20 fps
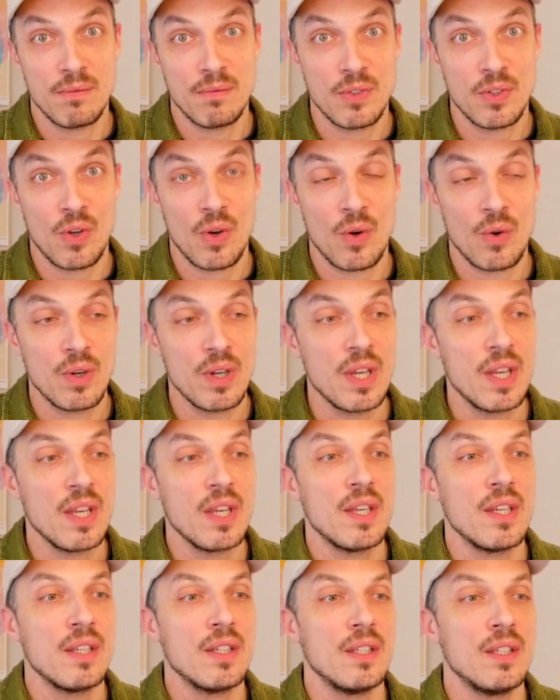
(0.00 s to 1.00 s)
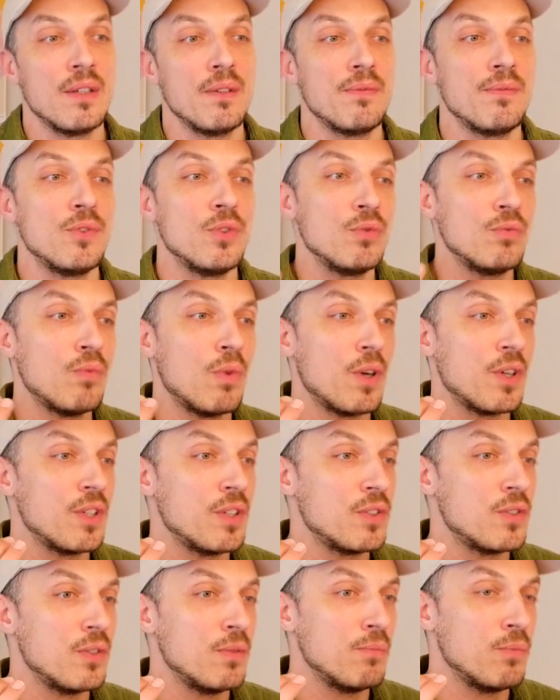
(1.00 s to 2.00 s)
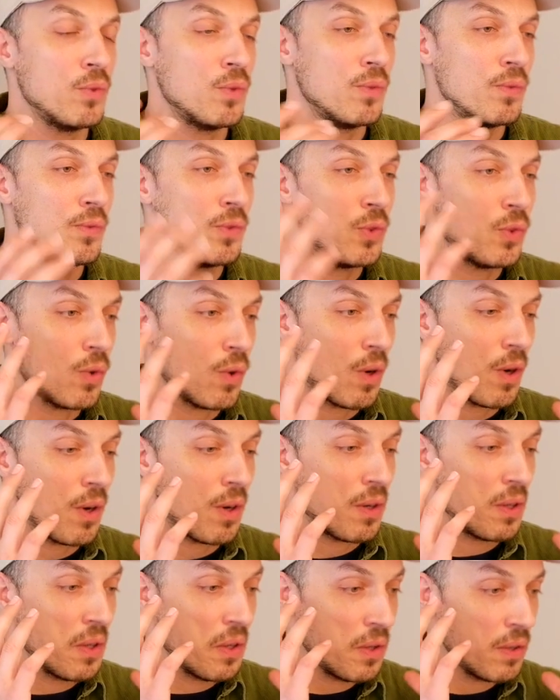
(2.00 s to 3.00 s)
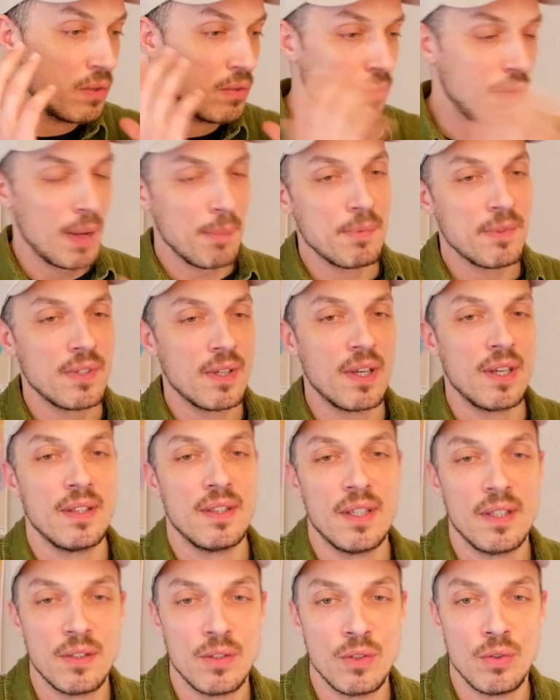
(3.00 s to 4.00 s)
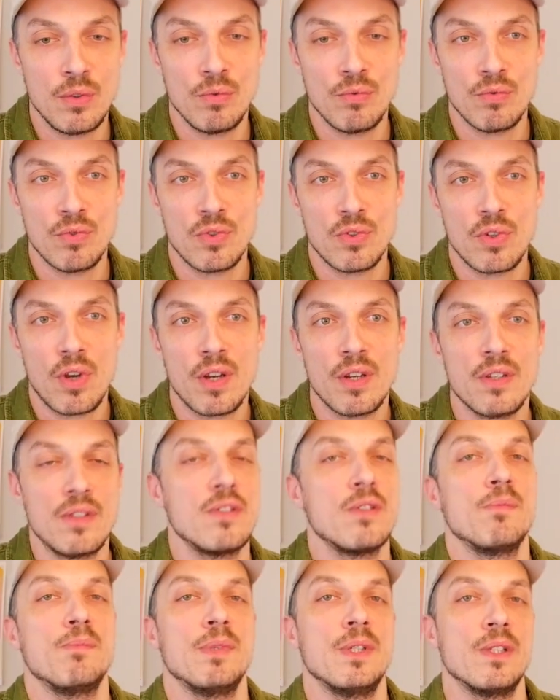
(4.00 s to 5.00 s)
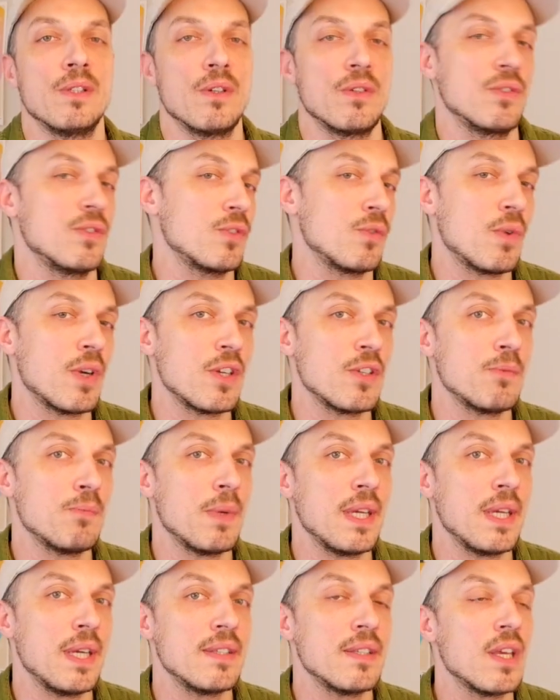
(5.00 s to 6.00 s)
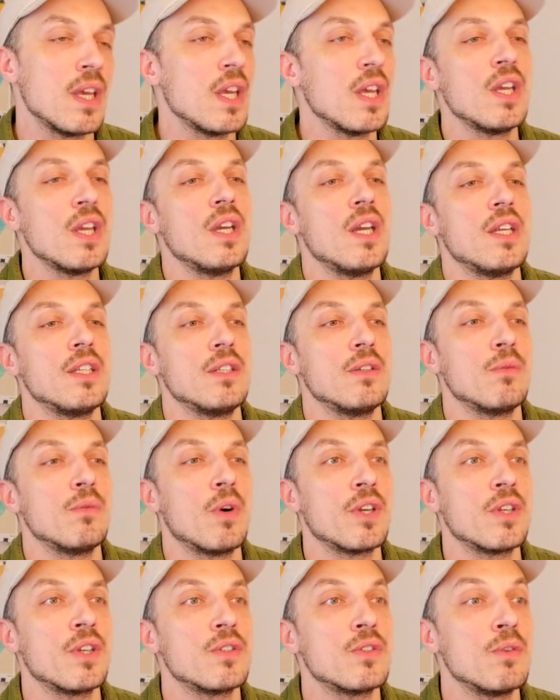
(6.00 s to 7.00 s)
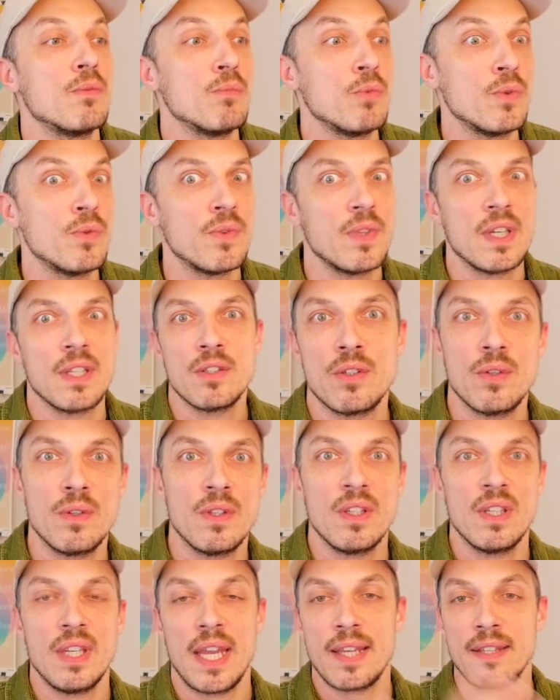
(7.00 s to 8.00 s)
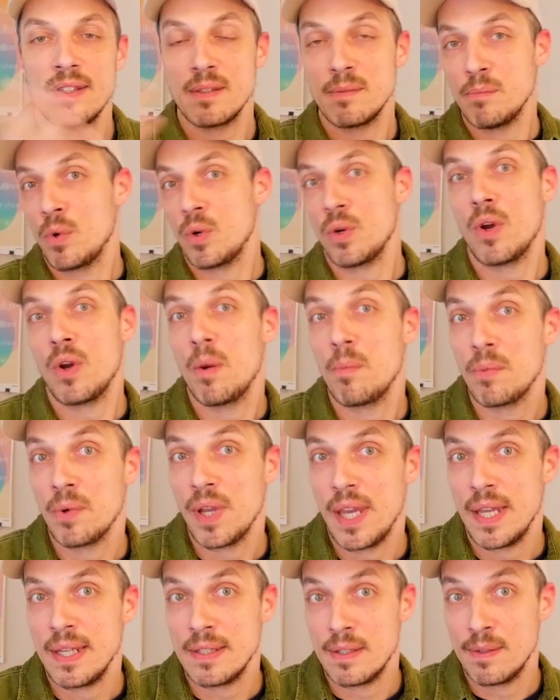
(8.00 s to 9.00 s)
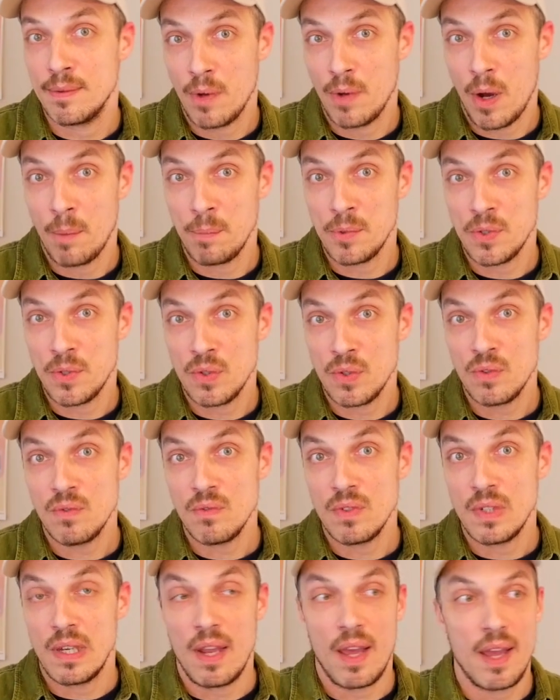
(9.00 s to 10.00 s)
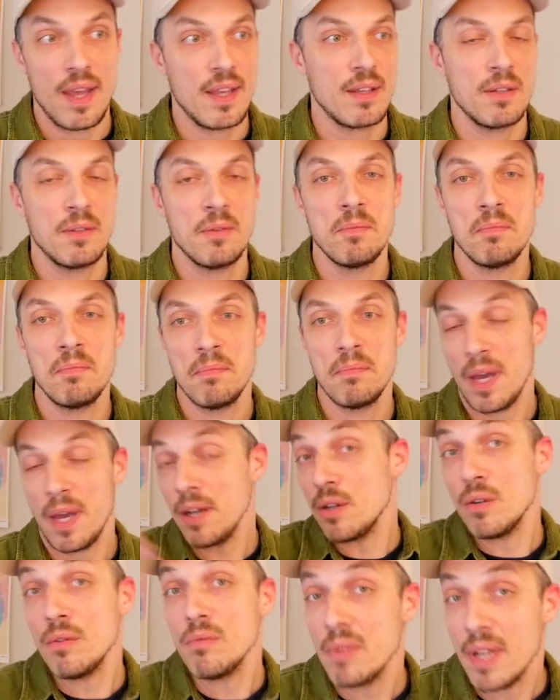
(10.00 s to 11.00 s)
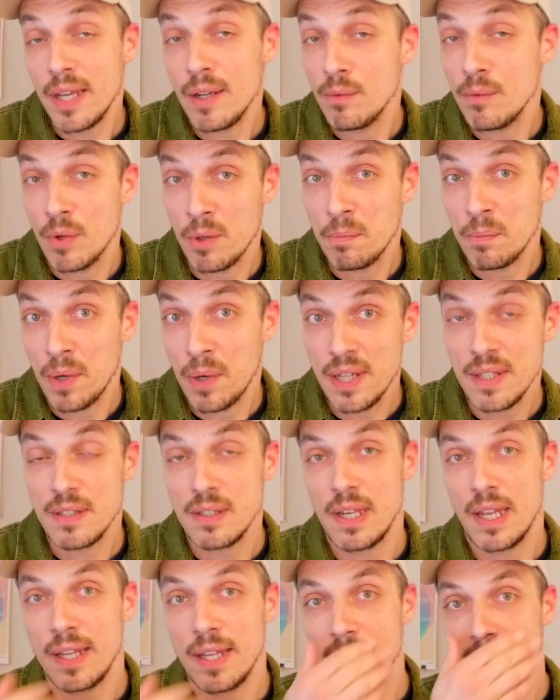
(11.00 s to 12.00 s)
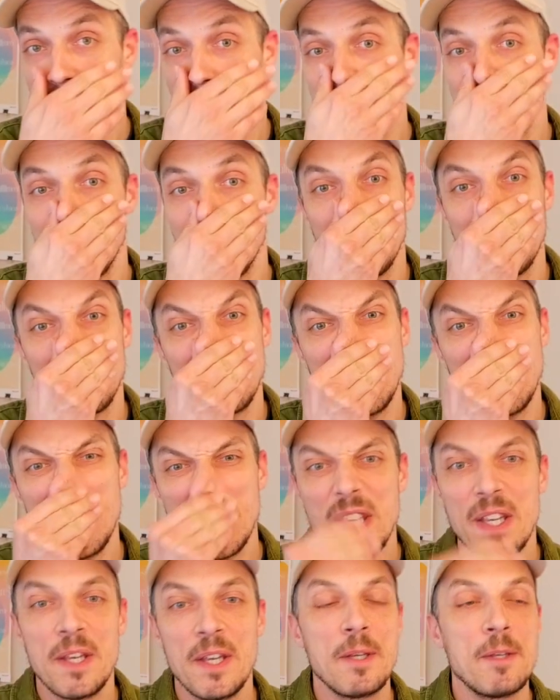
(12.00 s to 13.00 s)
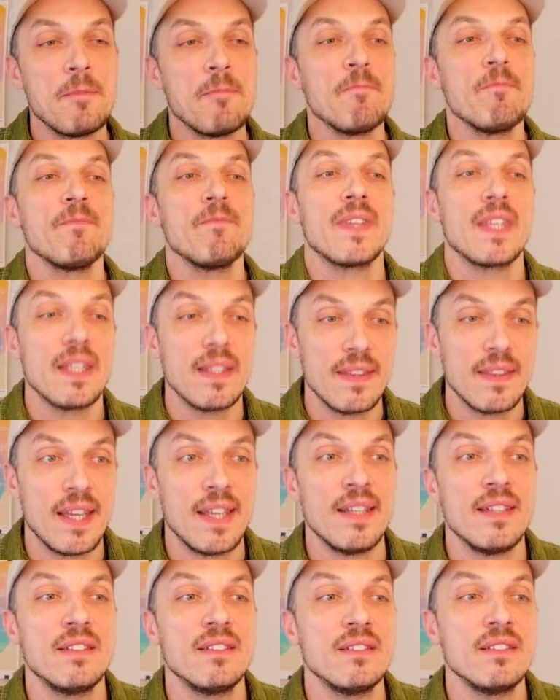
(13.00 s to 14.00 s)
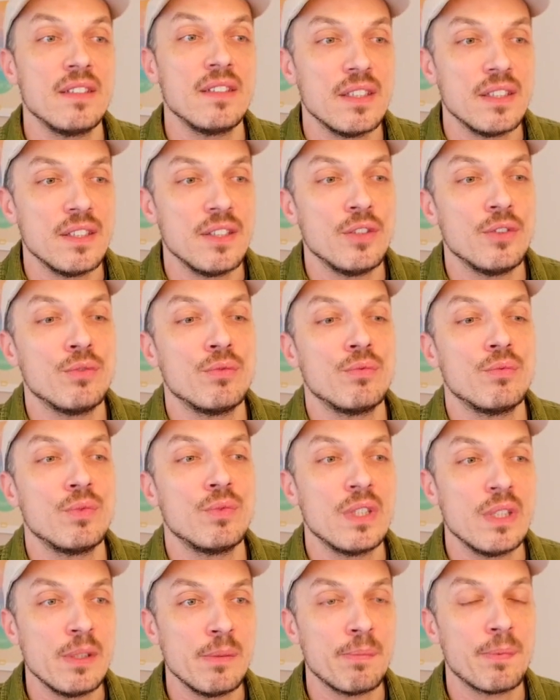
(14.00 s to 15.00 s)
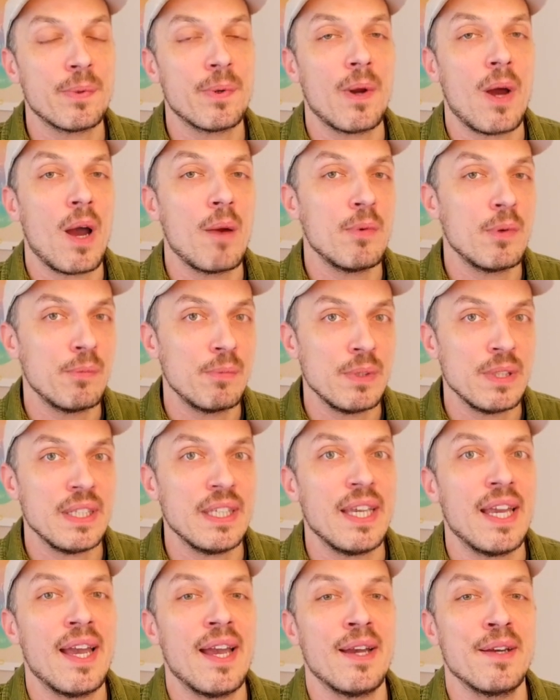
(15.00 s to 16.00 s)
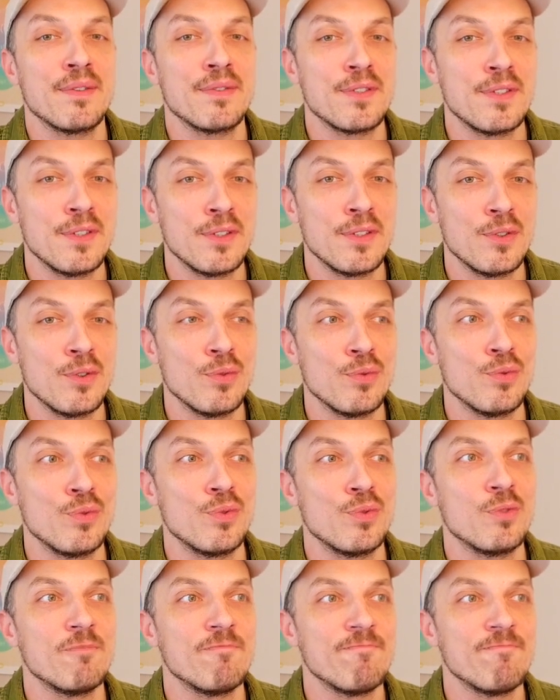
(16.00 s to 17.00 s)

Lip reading: So if you wanted to move your website that you started to build on Squarespace and you wanted to move that the next more comprehensive option, like, I don't know, like WordPress, like Typo 3, then you will probably have to do